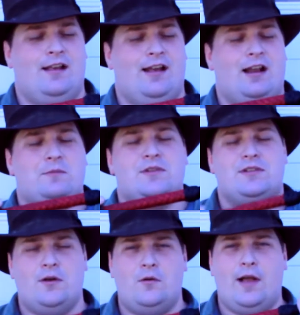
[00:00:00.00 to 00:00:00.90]
And I'm
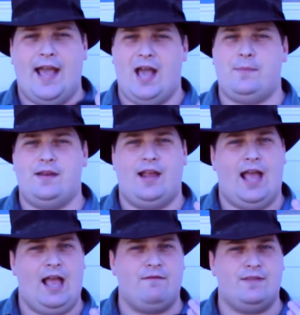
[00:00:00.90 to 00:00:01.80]
so happy to
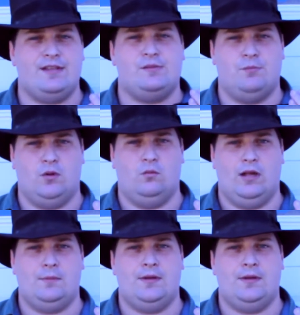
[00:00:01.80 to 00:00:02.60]
have this bullwhip.